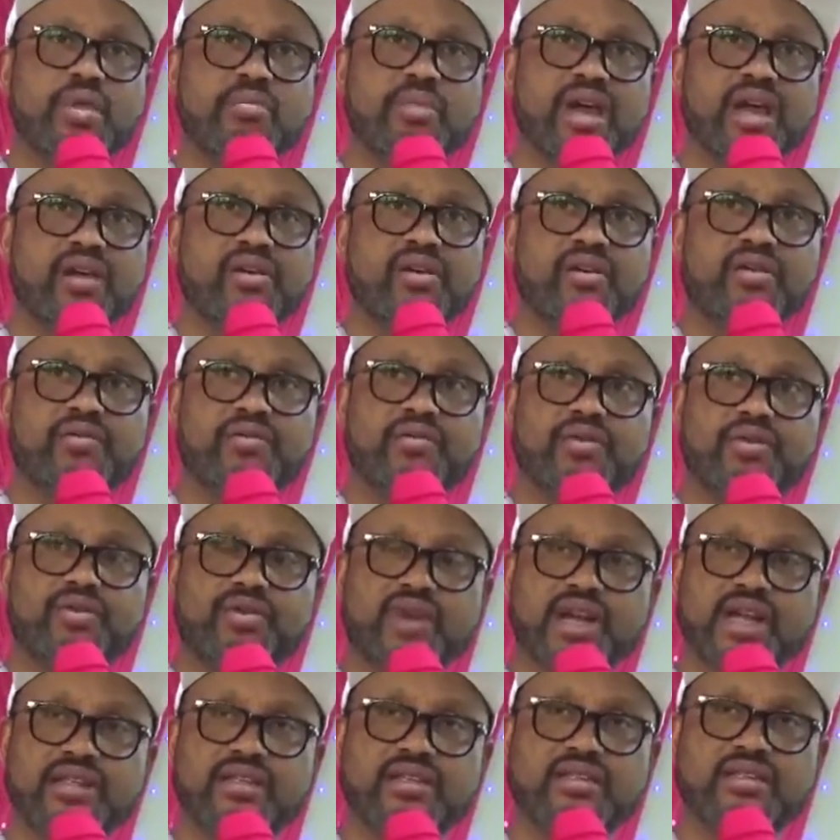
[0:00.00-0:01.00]
women
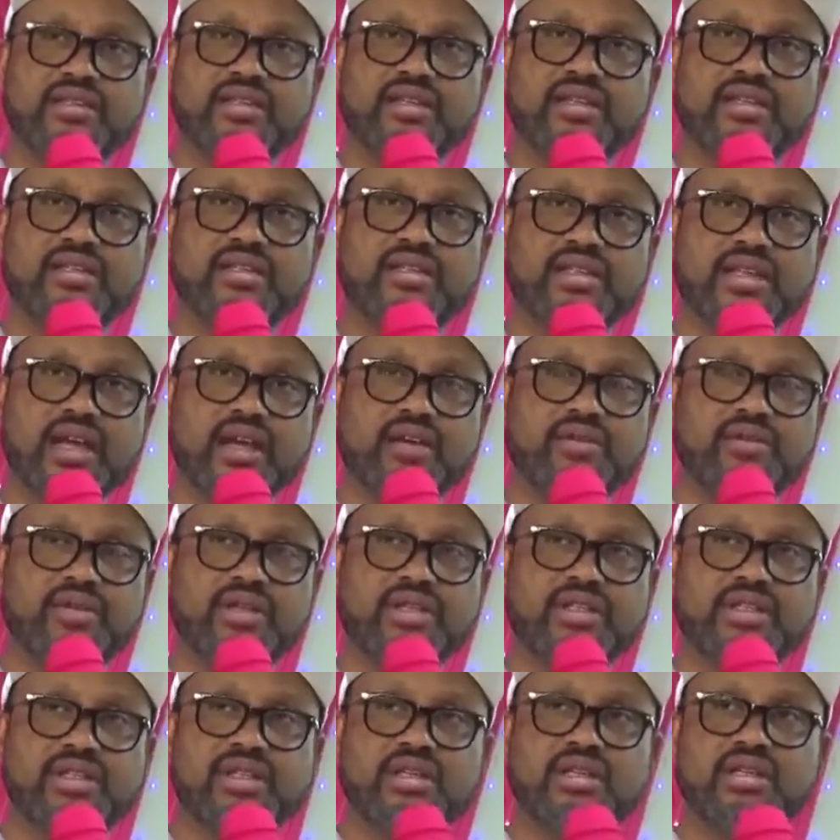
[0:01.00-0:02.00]
of great
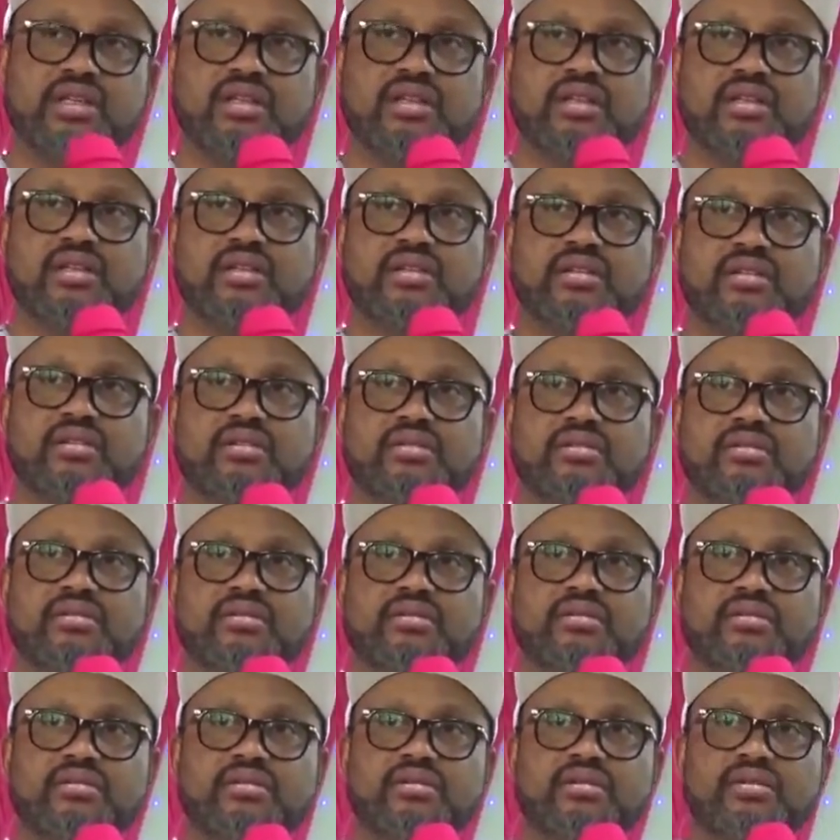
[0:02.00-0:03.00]
integrity,
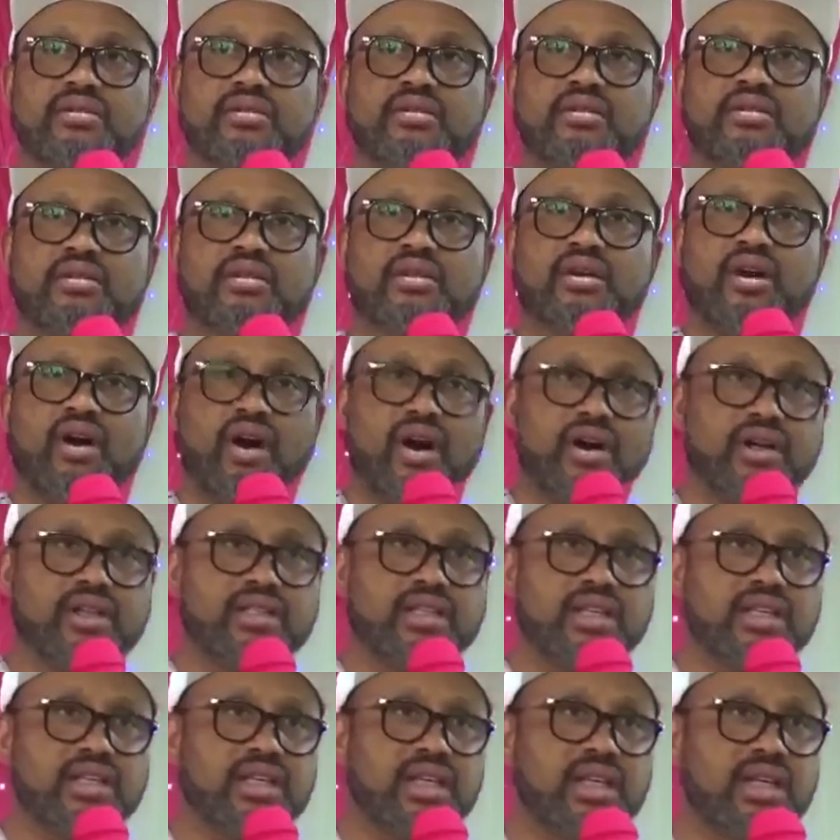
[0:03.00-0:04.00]

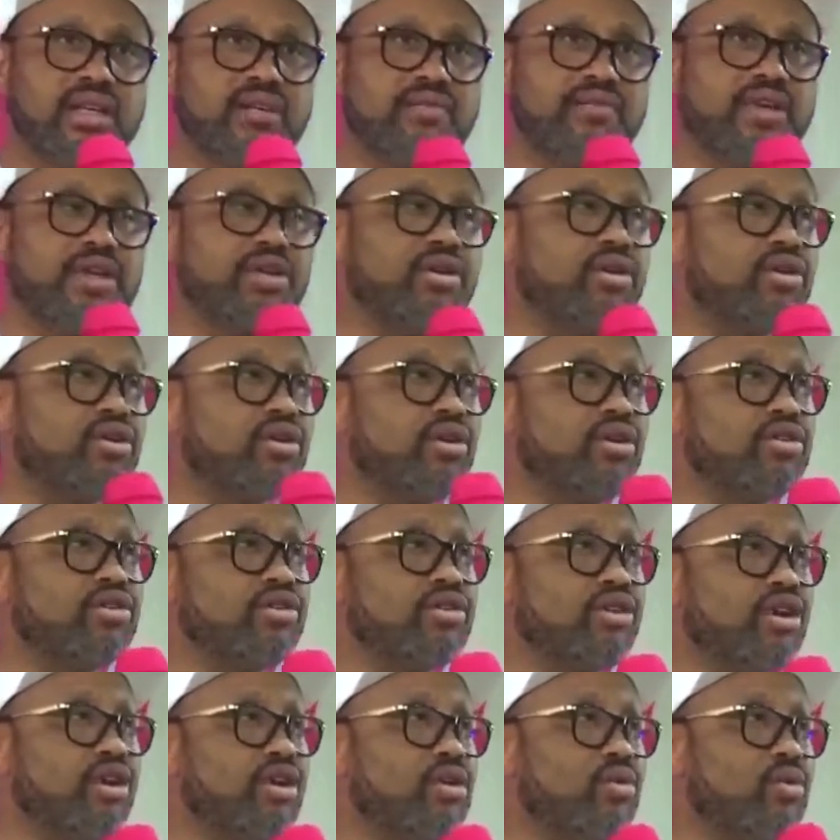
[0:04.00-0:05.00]
or is it the living
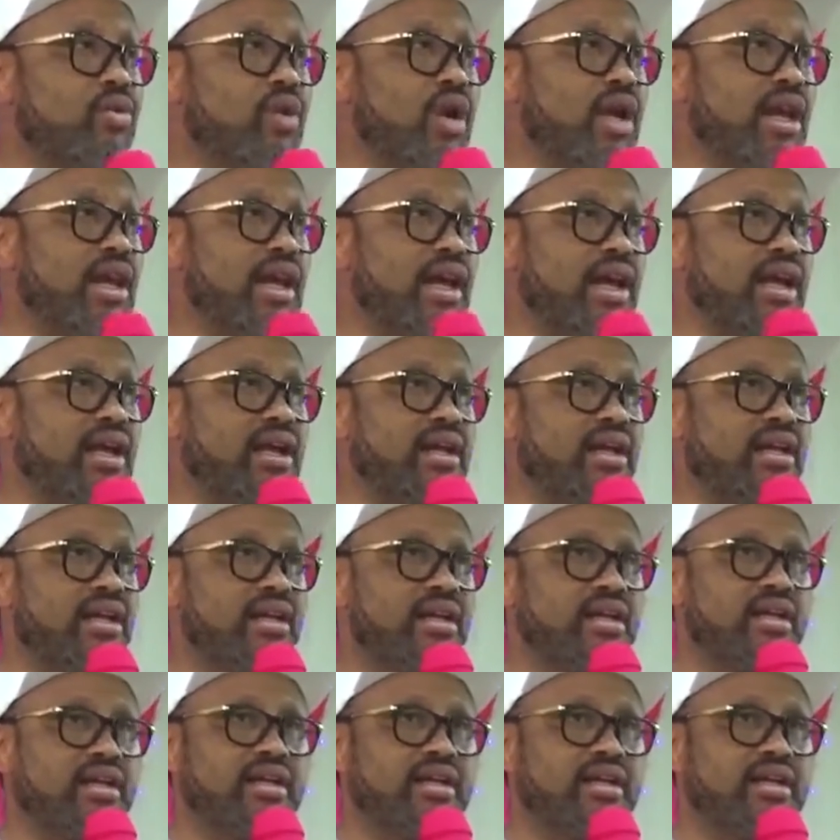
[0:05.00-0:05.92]
Okonjo Iweala?